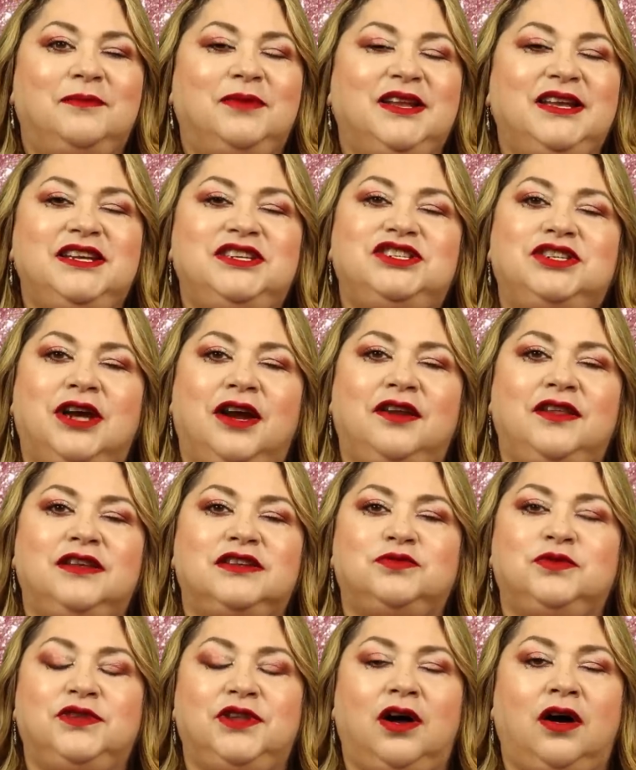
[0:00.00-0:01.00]
Please share
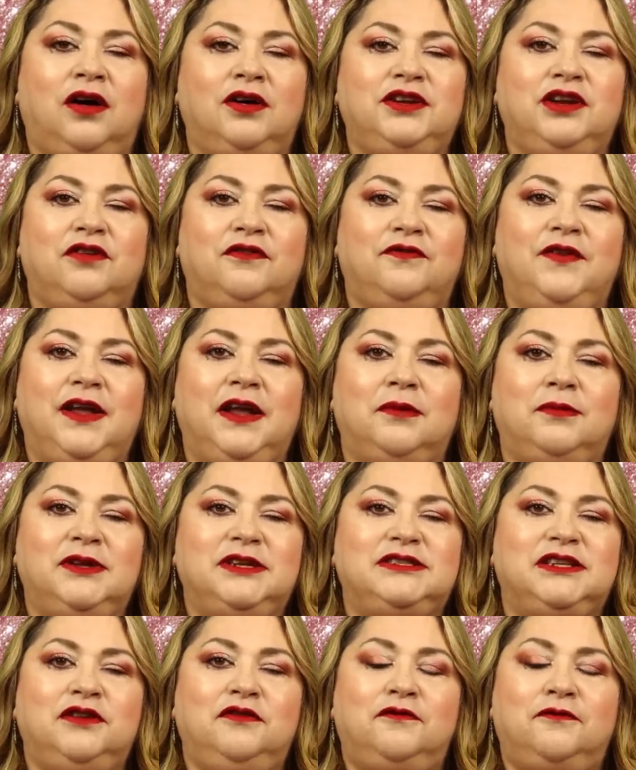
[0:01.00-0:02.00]
this with all your
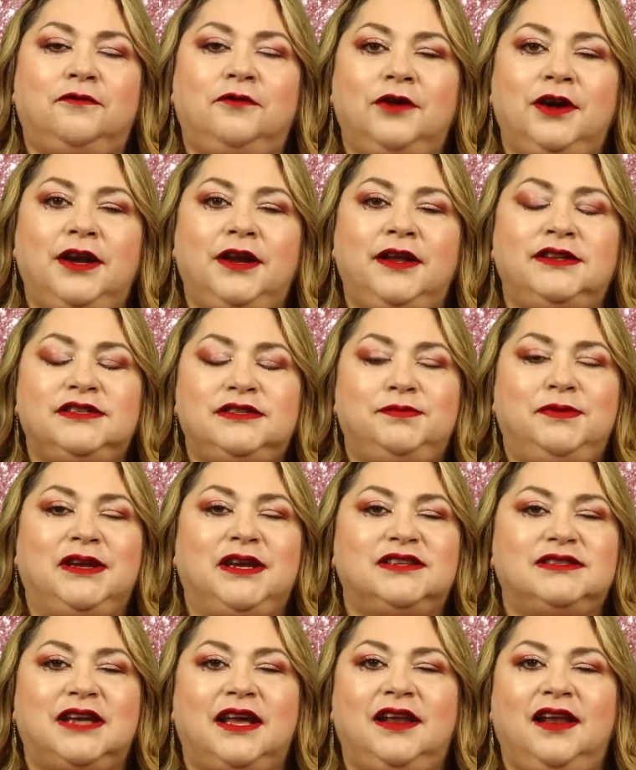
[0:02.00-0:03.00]
families and friends
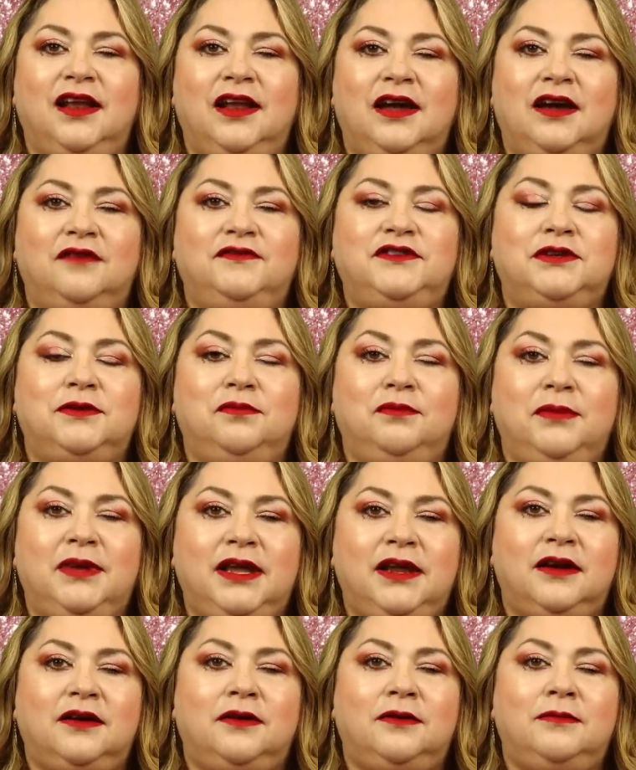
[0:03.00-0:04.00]
because I love to
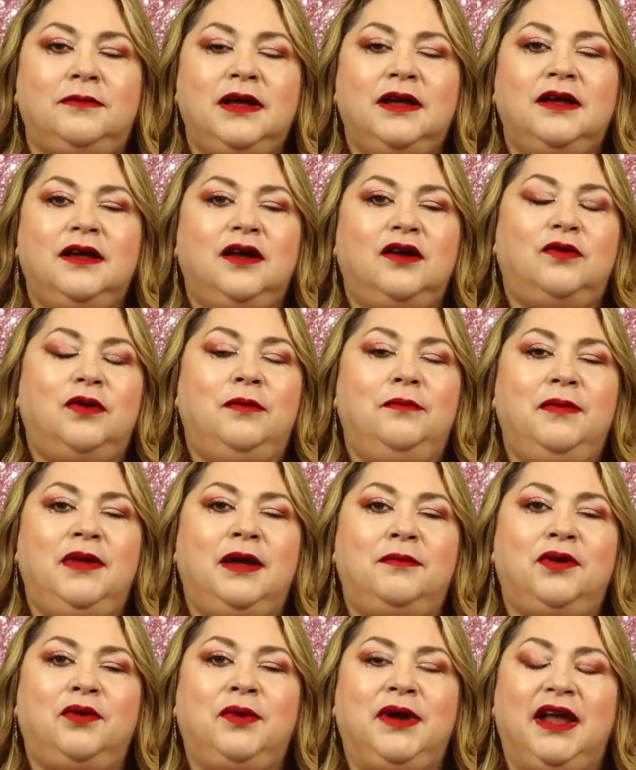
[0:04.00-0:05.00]
meet them.
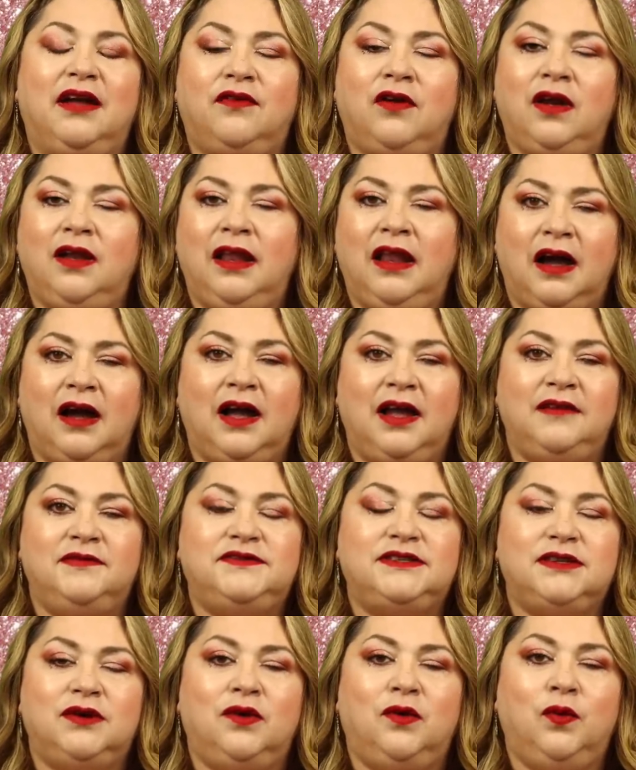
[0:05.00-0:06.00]
Remember, we have our
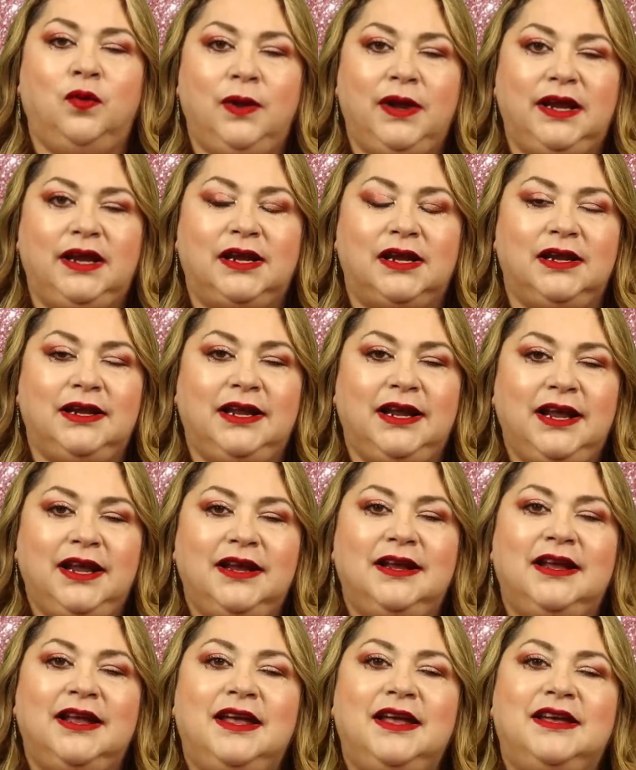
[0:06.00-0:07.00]
lives weekly.
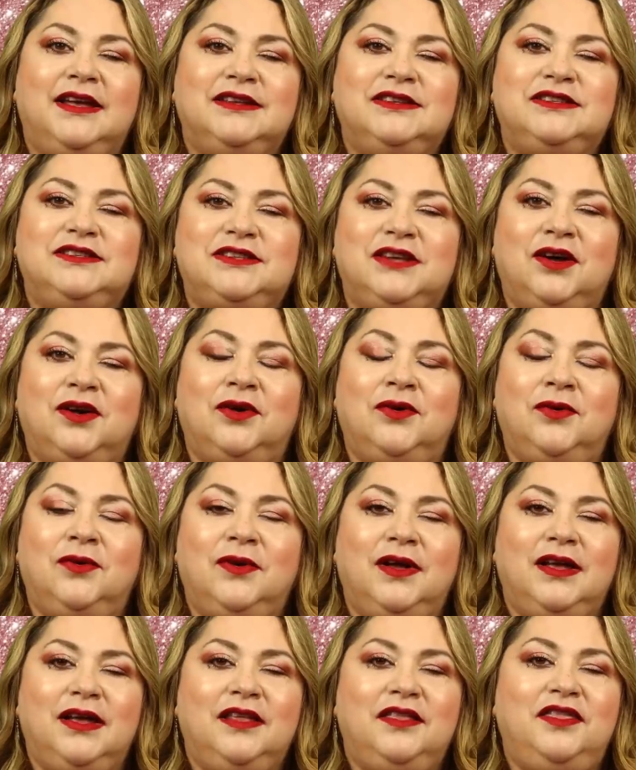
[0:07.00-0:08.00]
So
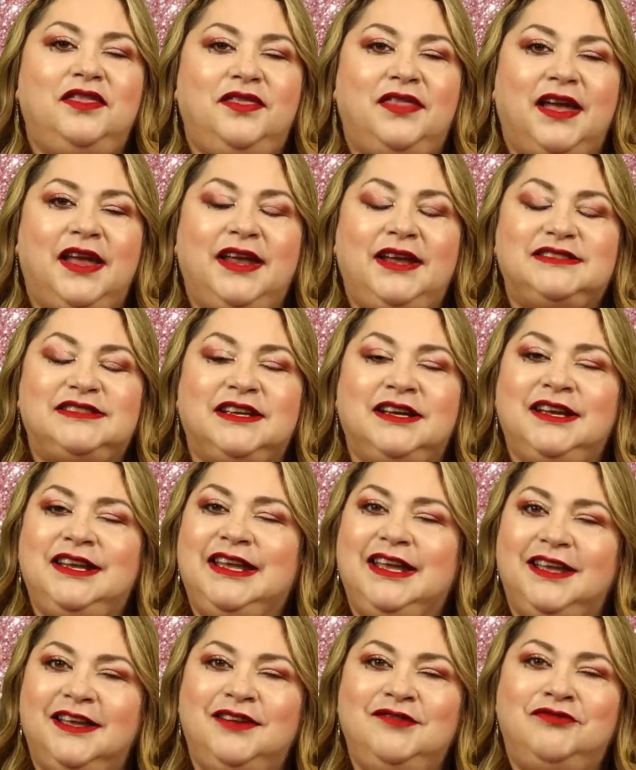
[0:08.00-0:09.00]
thanks
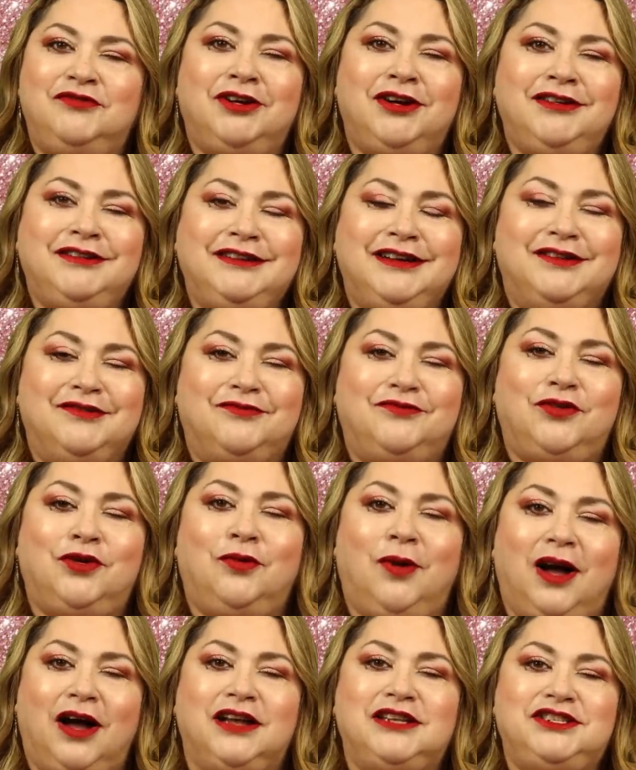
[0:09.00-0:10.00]
again for,
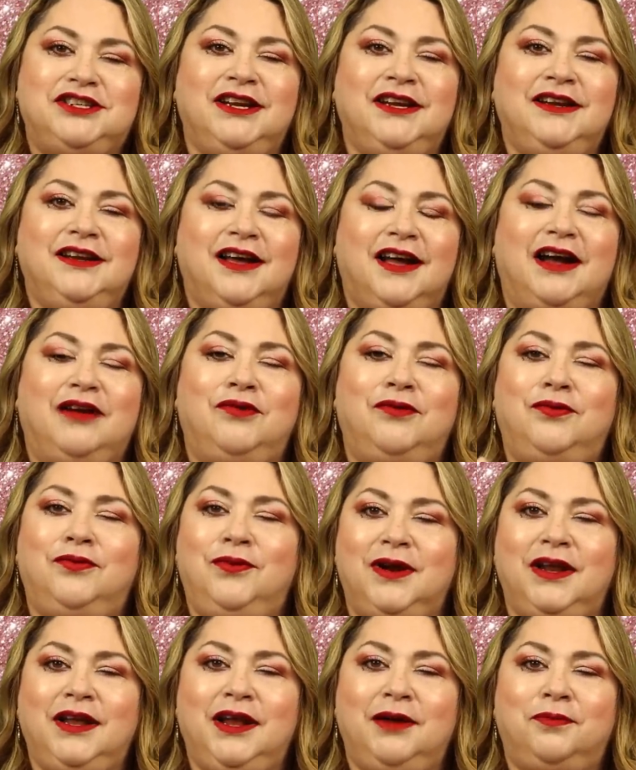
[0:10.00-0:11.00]
for watching. I
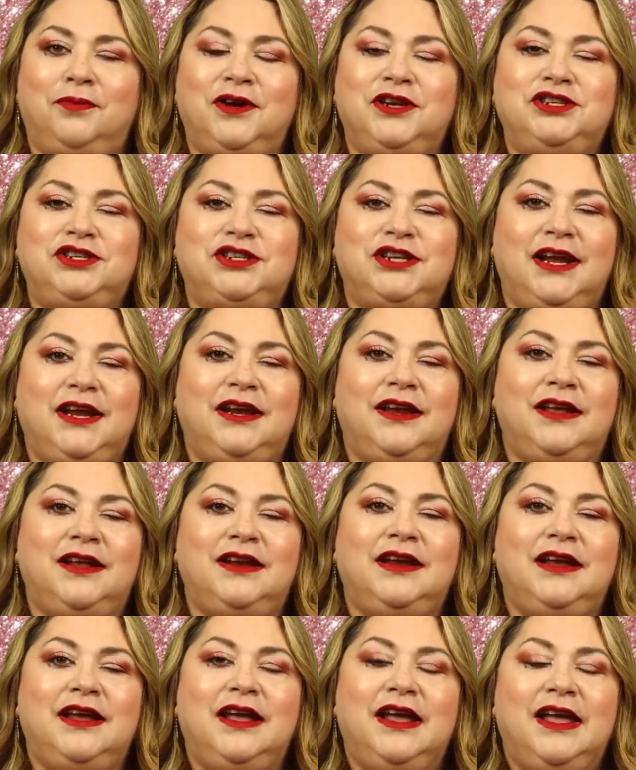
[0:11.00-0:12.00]
really appreciate it.